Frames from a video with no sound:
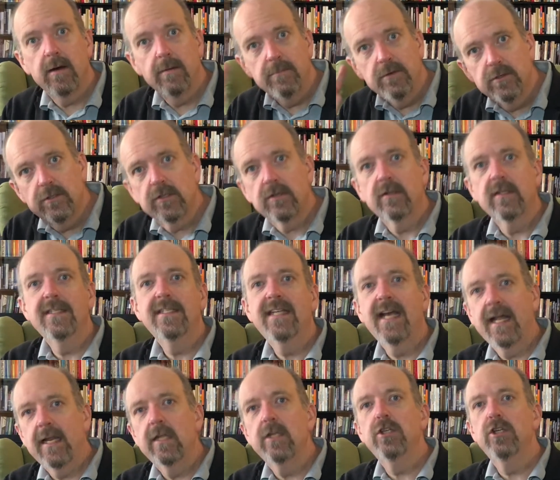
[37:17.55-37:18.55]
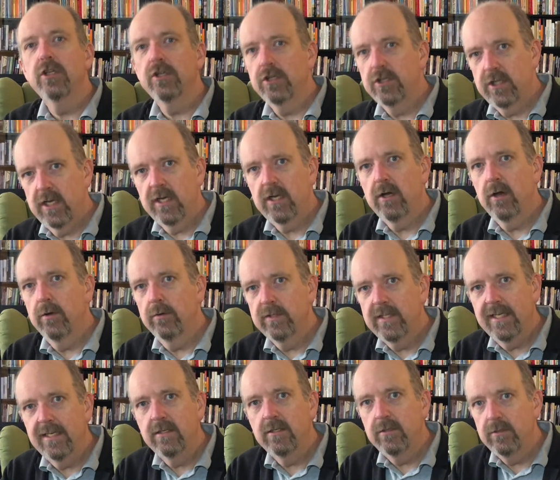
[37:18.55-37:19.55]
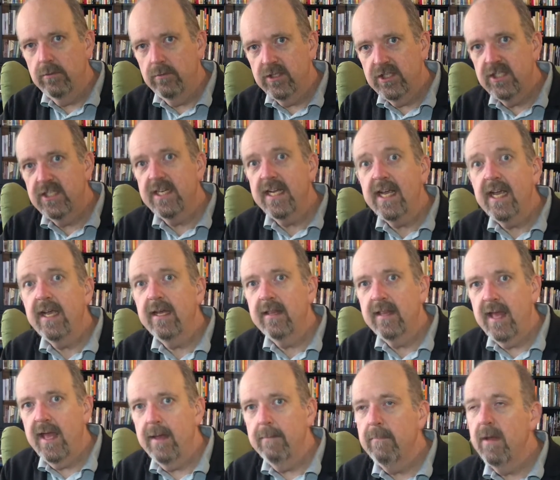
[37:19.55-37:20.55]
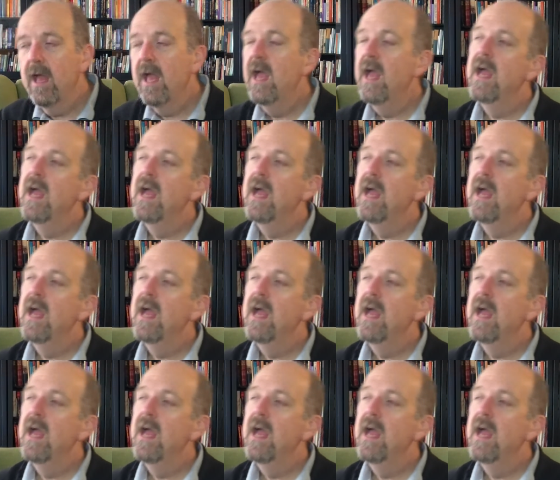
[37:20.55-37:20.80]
a musical intelligence that goes into singing them,